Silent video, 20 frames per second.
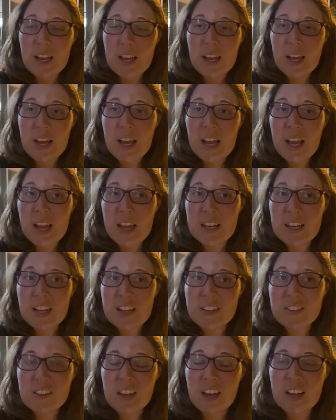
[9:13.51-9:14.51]
And
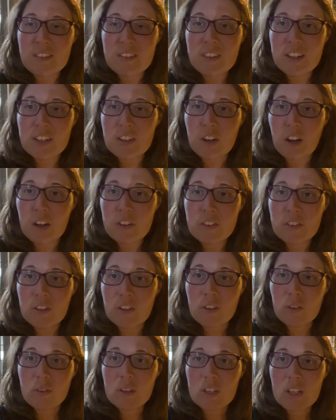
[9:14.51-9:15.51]
it's kind of like causing a
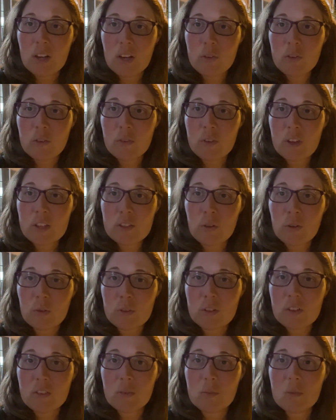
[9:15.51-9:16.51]
greenhouse effect,
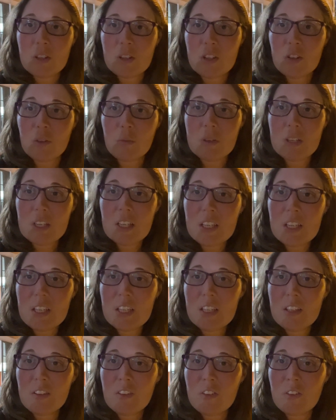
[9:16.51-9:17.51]
holding some of the humidity
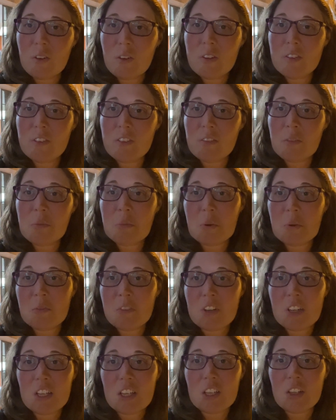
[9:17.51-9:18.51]
in, so it's even been
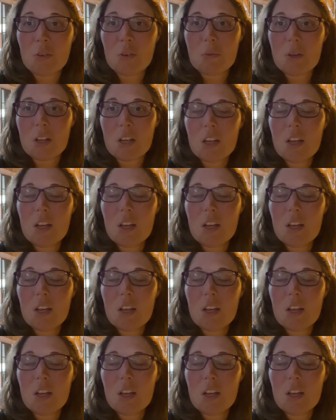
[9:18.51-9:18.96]
very humid.